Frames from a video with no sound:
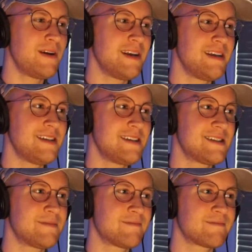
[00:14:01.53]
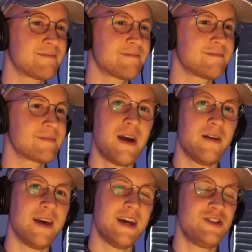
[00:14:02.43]
the weird part is it's
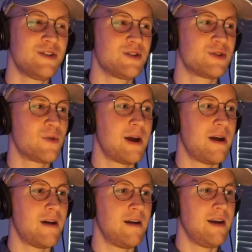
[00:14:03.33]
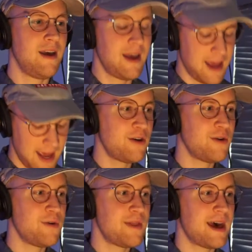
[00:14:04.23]
square. The edges are square. I
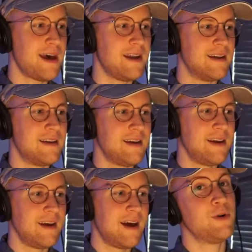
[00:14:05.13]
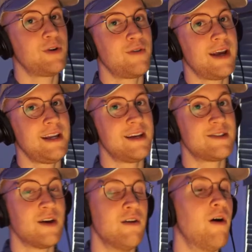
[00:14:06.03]
know that I set a
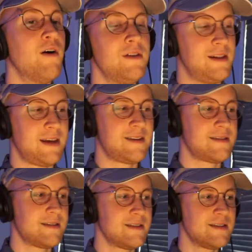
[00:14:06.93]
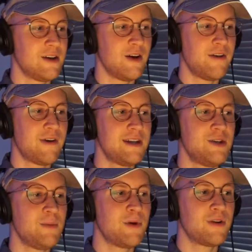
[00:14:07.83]
border radius on all the links.
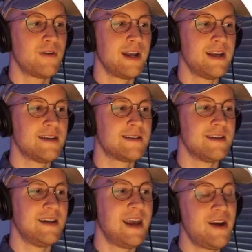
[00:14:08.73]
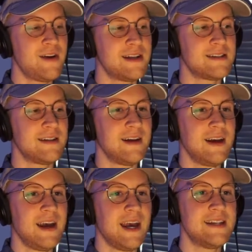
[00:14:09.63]
So if I do border radius
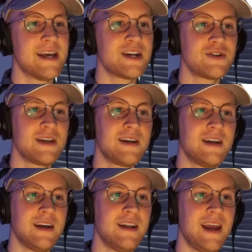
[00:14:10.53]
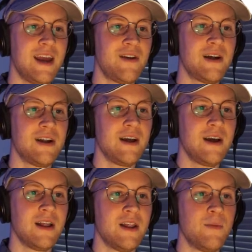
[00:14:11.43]
inherit, it's actually going to
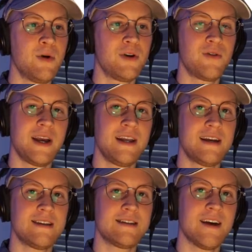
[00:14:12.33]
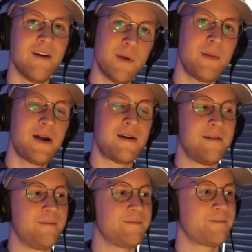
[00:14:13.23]
inherit the border radius
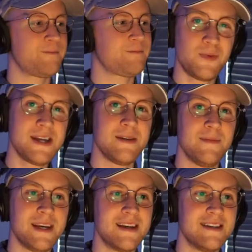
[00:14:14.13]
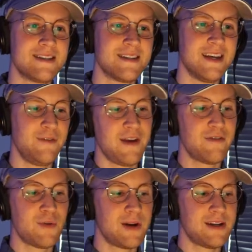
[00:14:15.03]
of my parent, which is sweet
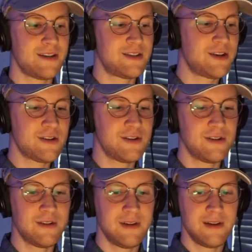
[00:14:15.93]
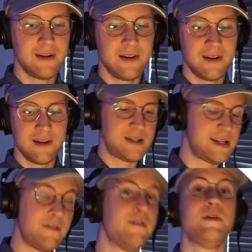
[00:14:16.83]
because if you ever wanted to circle
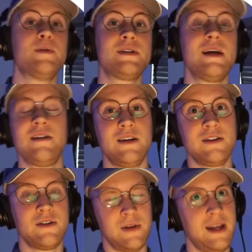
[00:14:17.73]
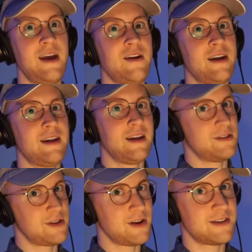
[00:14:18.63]
and you didn't want to say 50%, you could do
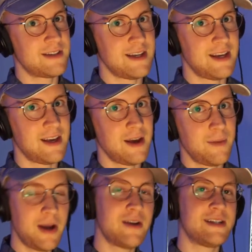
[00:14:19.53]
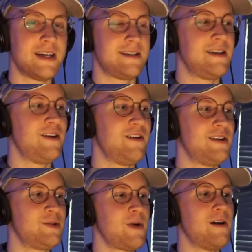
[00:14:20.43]
inherit as long as the parent
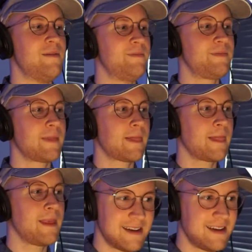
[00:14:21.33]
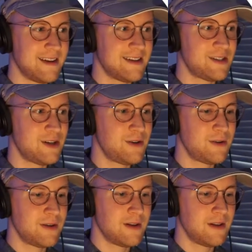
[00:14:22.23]
has inherit as well. Sweet.
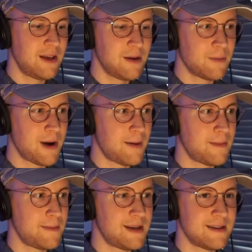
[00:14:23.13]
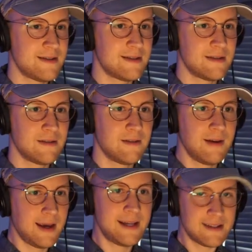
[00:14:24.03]
So the other problem
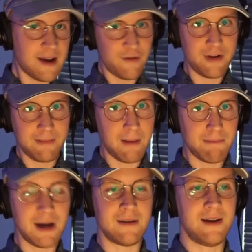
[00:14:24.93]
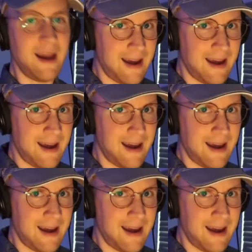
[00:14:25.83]
is it's covering my